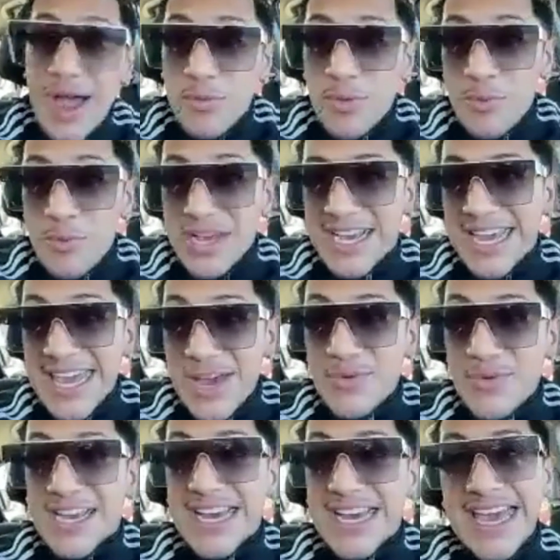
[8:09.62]
when we could eat,
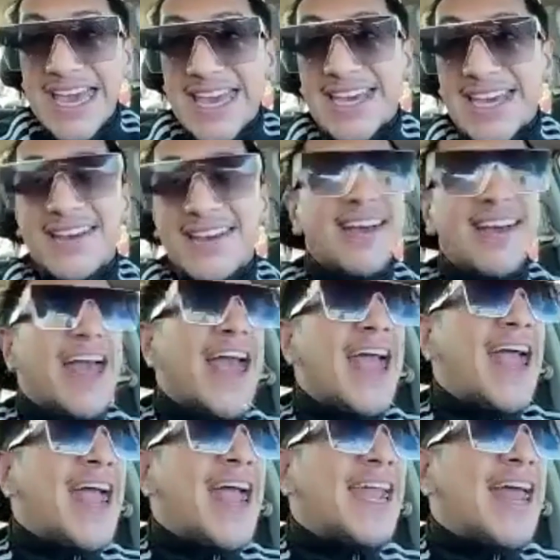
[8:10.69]
we could eat.
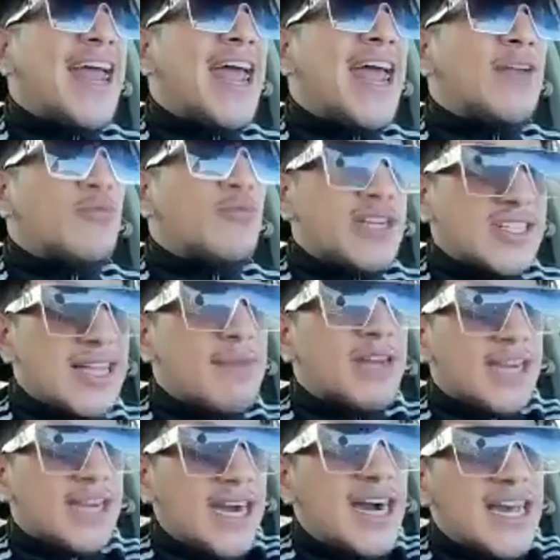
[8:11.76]
And when it's time to
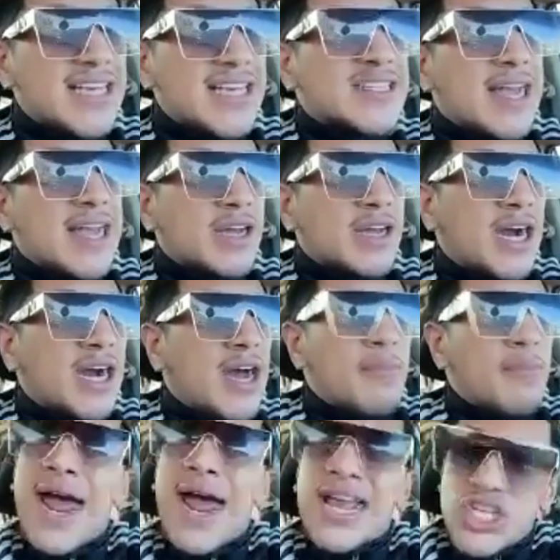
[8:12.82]
cut, it's time to cut.
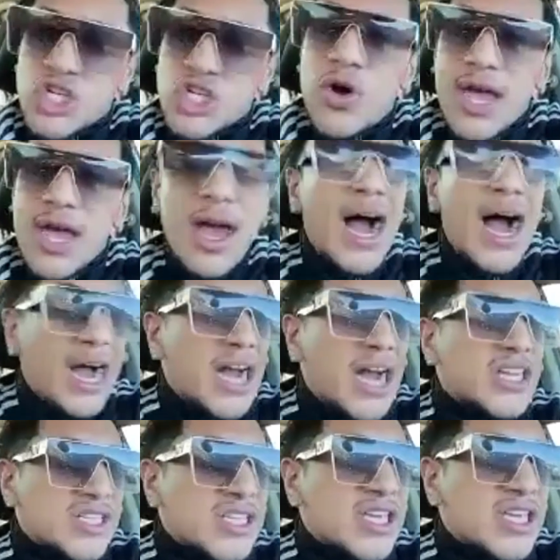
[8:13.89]
But I enjoy it. I
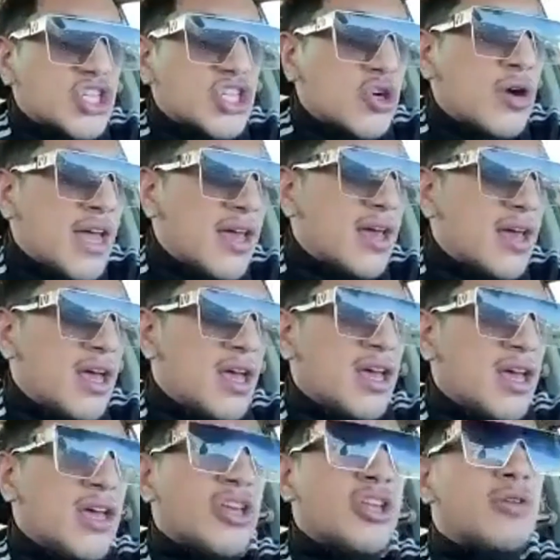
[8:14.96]
honestly enjoy it.
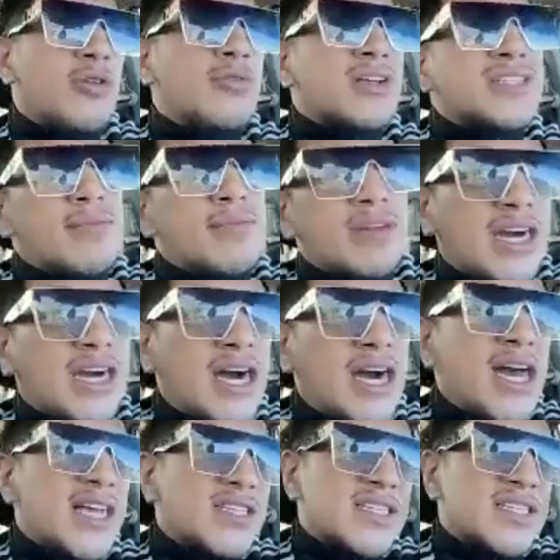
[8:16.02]
When it's time to cut,
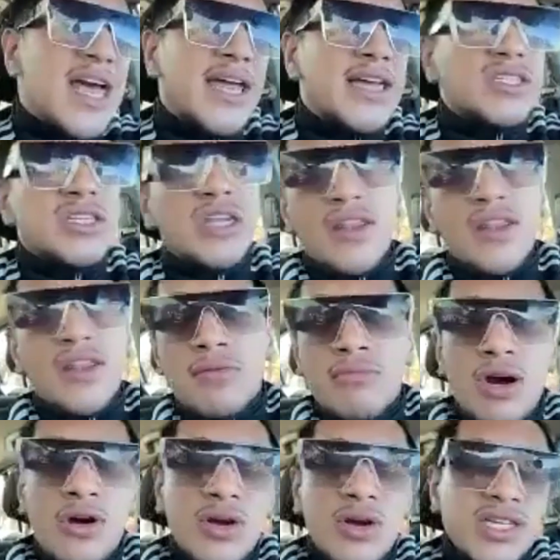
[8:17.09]
it's like it's another
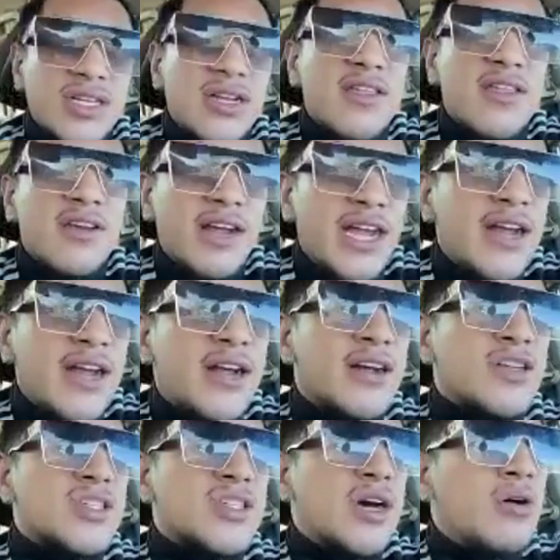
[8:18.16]
mode, it's another gear.
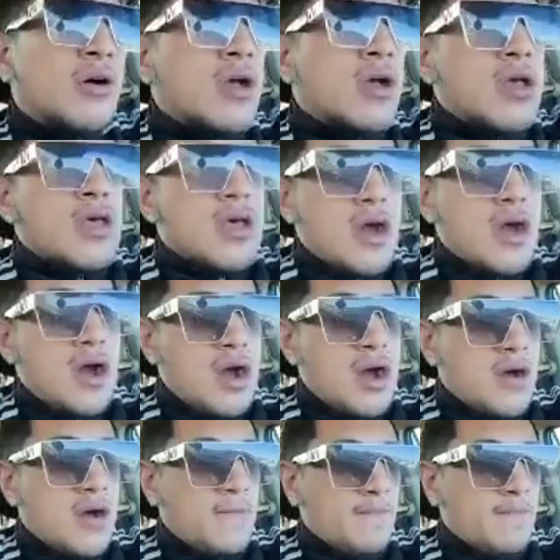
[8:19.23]
So, I